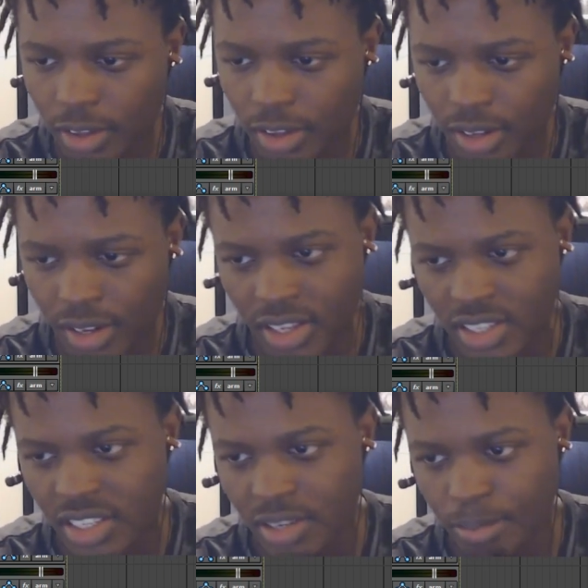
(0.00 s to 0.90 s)
Like I
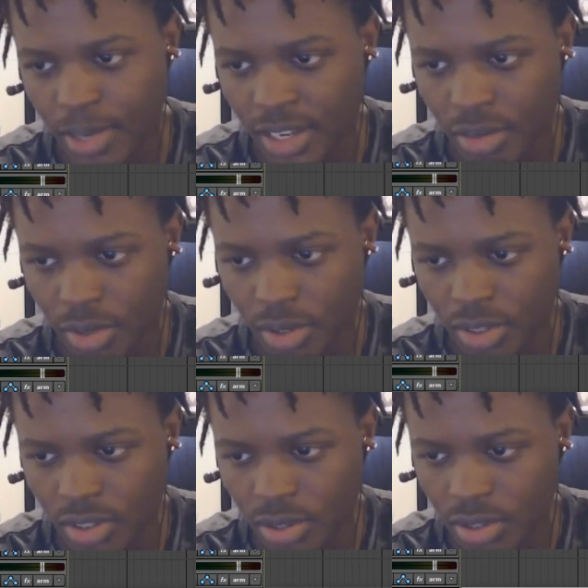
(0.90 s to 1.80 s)
said, band, we already
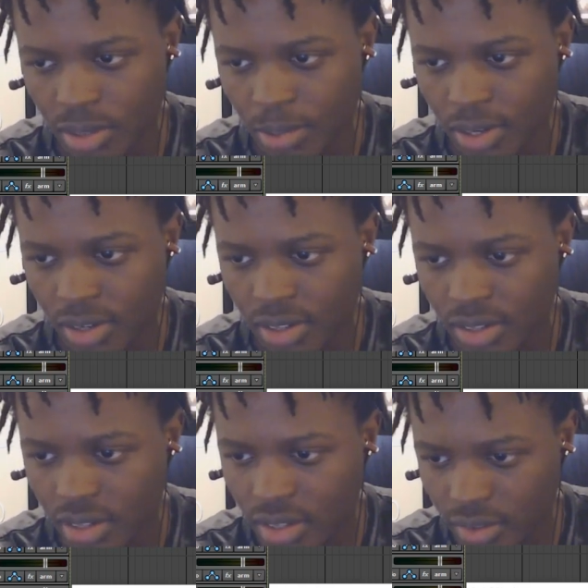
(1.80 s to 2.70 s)
talked about it.
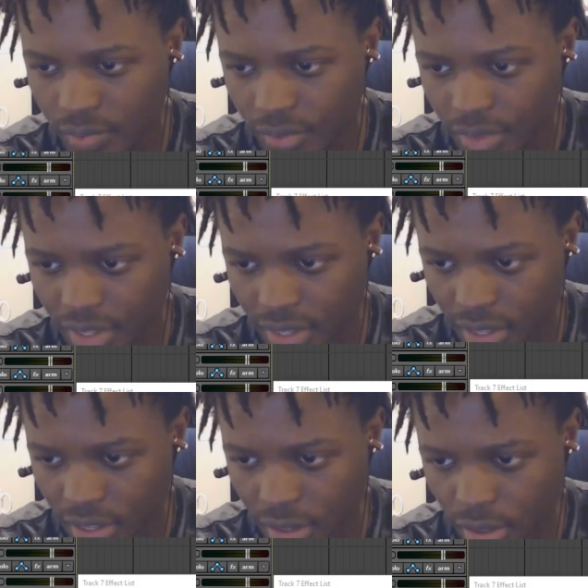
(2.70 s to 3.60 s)

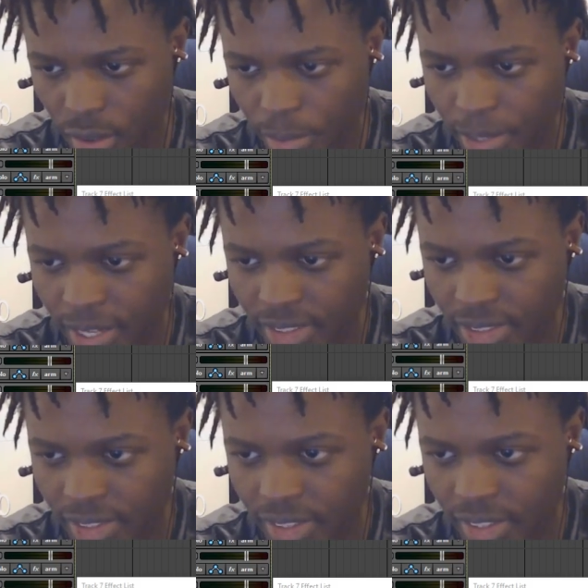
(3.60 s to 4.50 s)
Low pass,
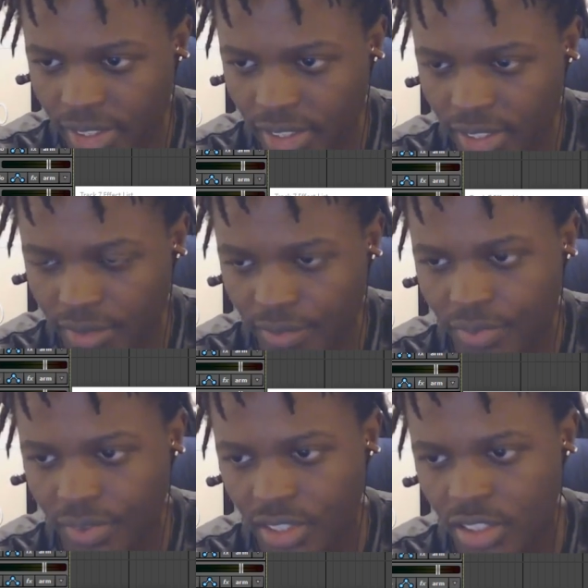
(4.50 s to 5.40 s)

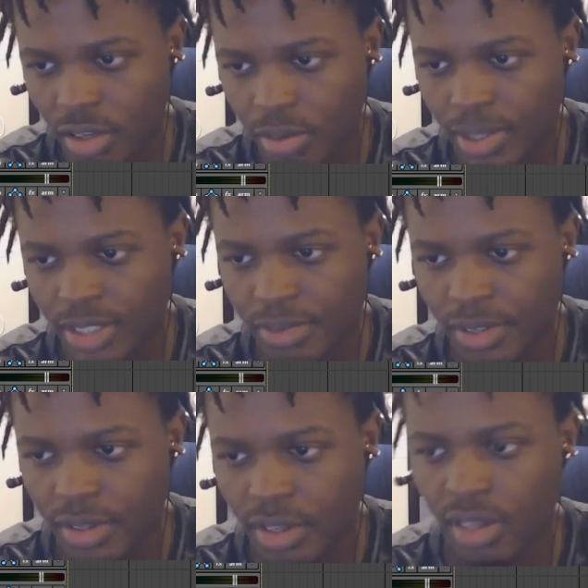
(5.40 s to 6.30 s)
it's a low pass
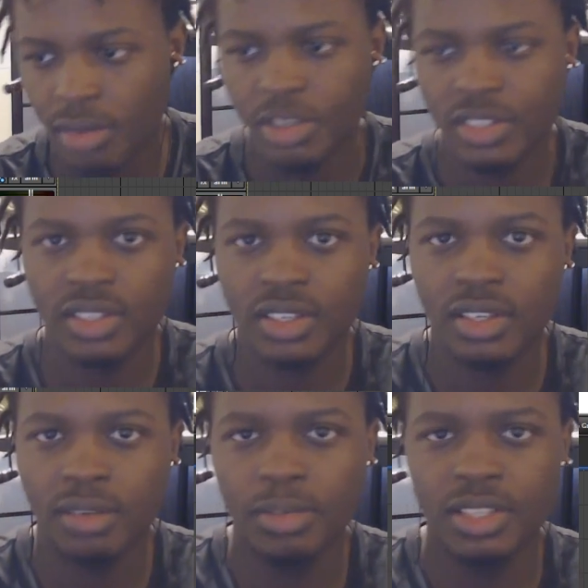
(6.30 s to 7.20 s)
filter. It means
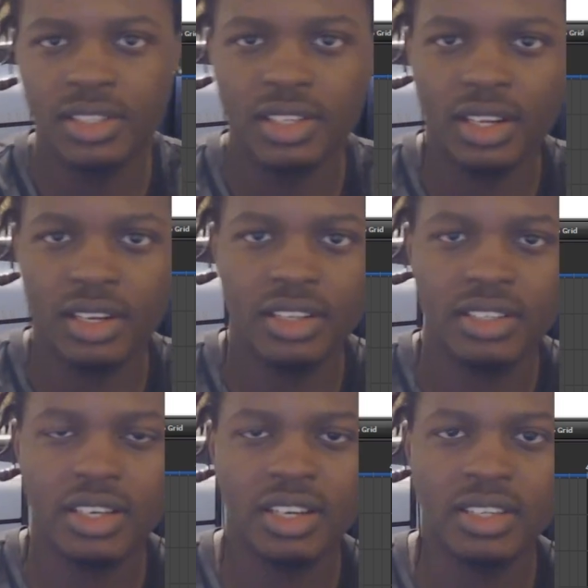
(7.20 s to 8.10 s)
that it's
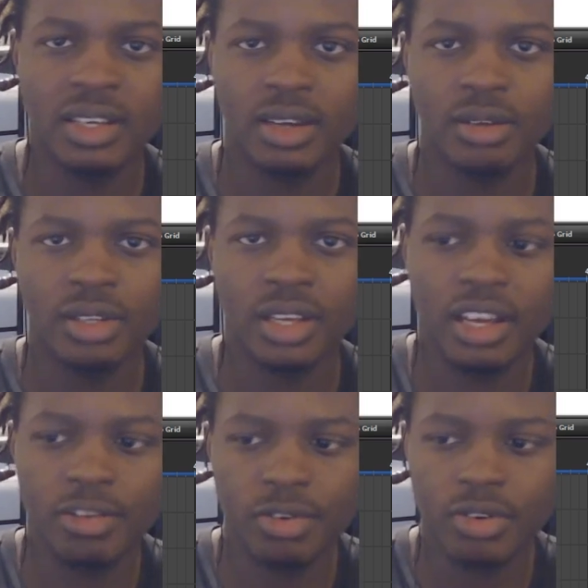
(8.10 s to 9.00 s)
gonna take out the high
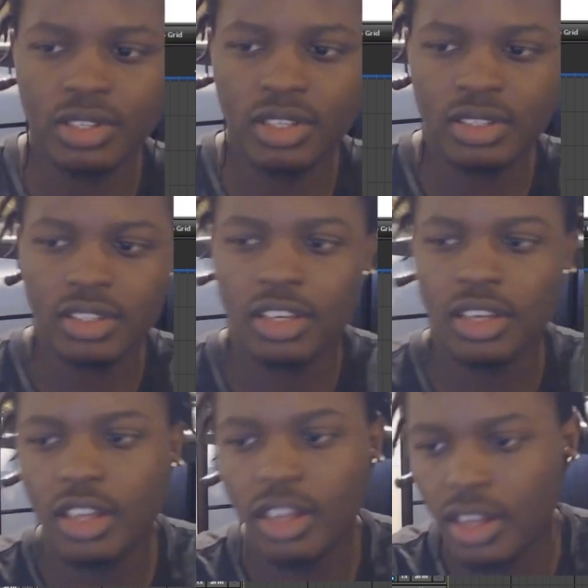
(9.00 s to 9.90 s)
frequencies.
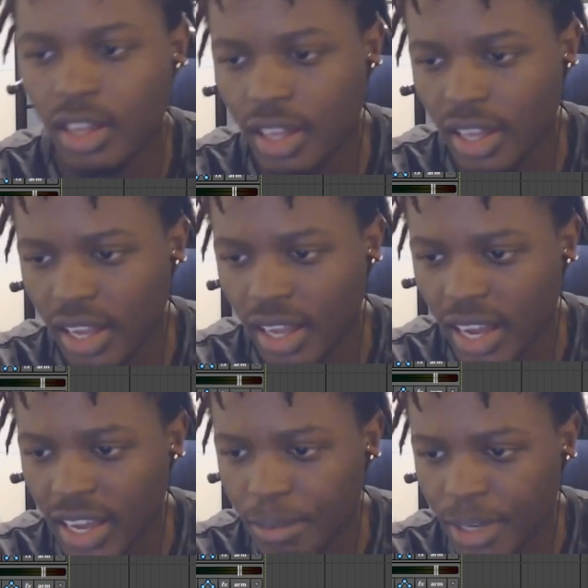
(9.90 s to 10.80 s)
High
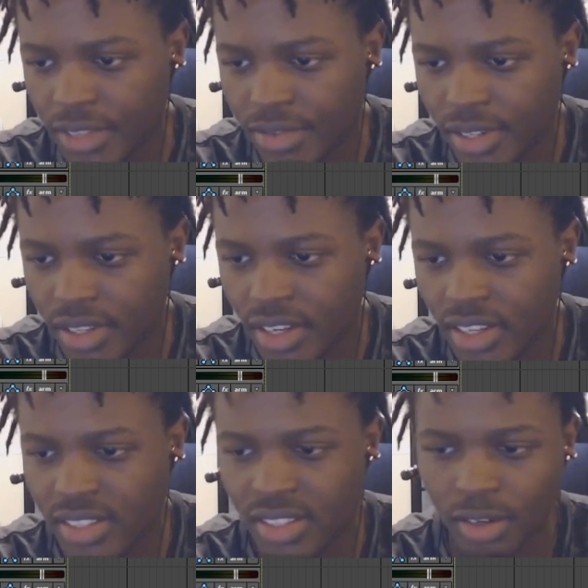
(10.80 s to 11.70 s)
pass filter is
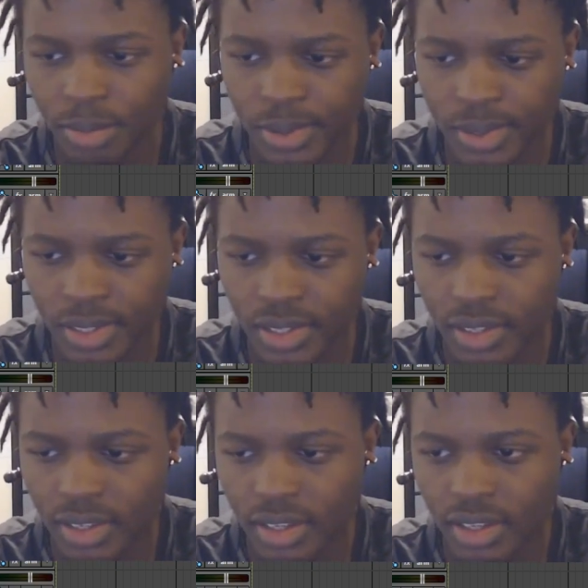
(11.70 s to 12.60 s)
the opposite.
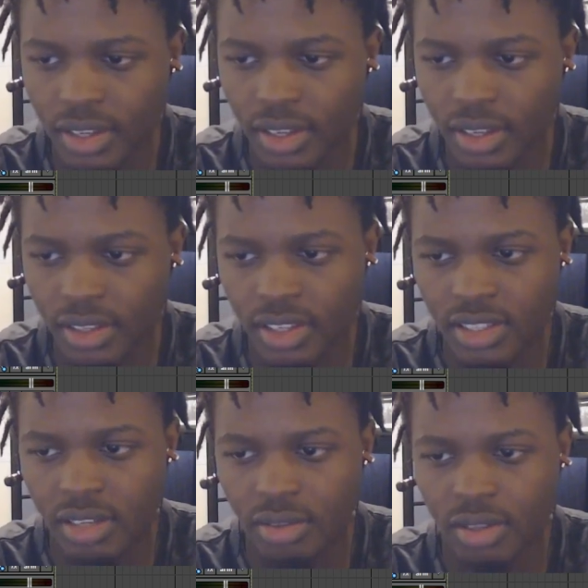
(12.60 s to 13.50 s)
It takes
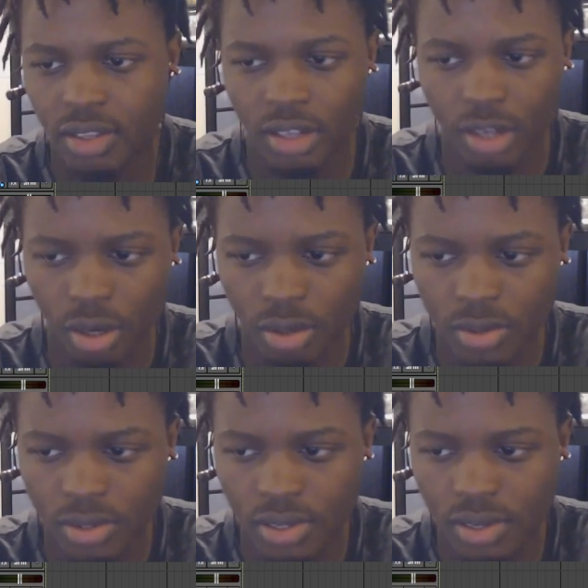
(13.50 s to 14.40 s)
out the lows.